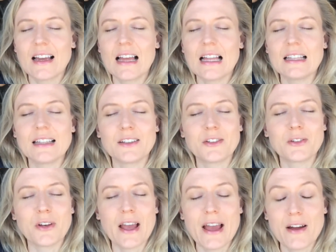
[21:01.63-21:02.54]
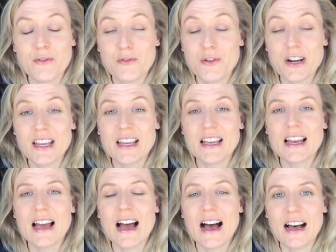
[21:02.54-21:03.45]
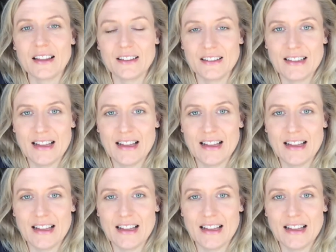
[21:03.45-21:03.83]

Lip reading: and into every other